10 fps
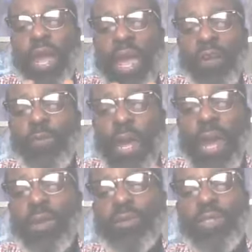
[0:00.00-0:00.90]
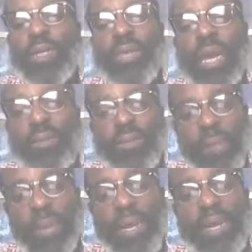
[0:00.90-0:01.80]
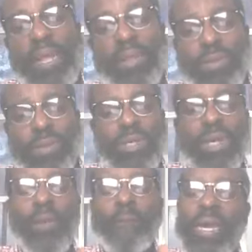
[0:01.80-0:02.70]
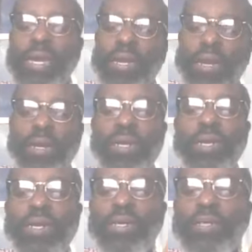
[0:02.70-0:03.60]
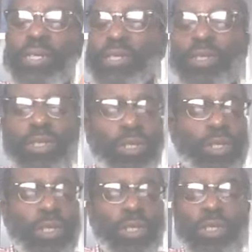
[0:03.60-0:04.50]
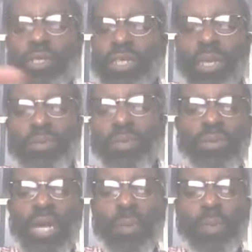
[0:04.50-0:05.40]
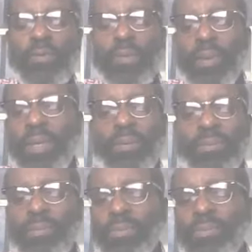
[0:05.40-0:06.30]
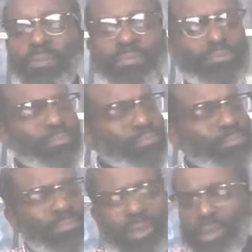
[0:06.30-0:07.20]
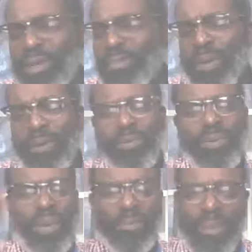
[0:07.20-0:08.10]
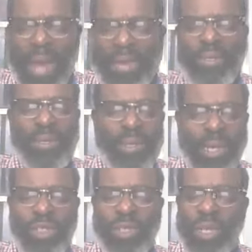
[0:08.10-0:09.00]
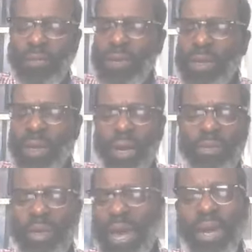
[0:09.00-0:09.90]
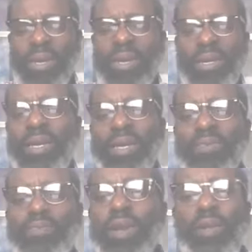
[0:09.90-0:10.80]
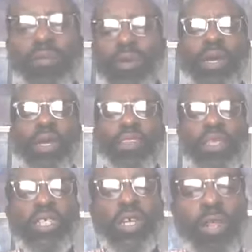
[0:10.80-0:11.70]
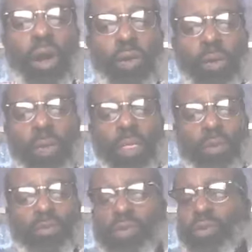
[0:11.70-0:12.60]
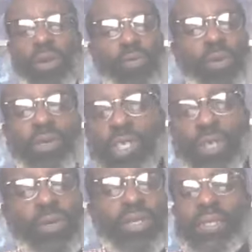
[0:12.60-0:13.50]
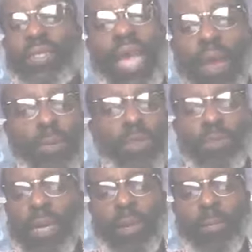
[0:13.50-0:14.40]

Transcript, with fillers: at every angle sometimes. Amen. Hallelujah. And here, Jesus just steps on top of it, man. Come on, the imagination of of God is beautiful. This alone was what he wanted to show his disciples, man.